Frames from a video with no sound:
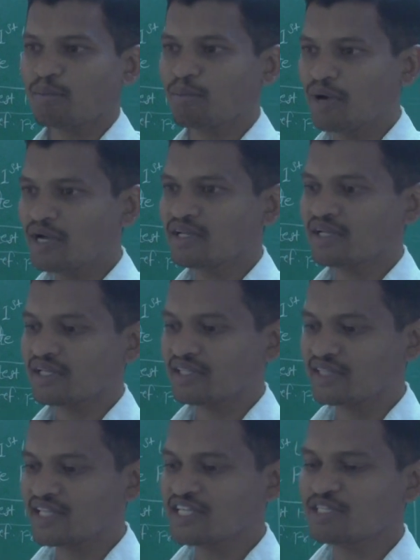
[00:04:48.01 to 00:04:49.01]

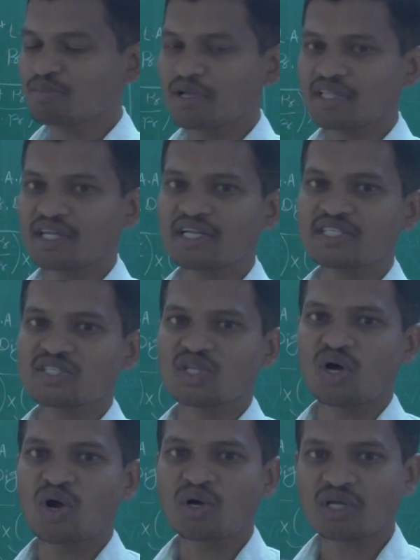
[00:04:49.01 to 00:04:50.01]
but this method is
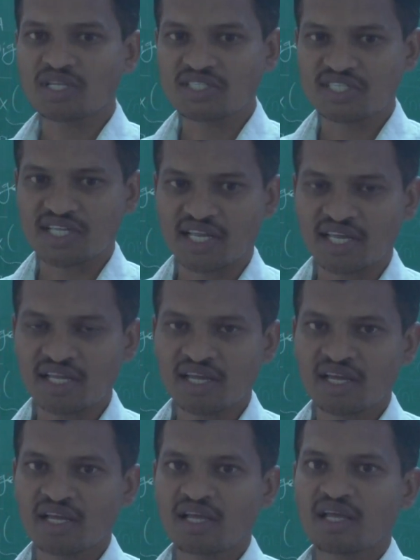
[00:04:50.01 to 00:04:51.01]
not
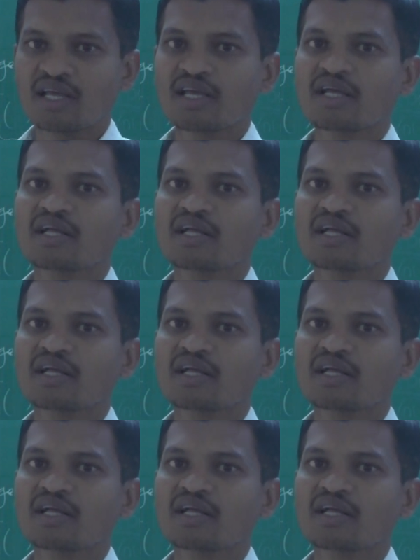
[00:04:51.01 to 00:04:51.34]
considering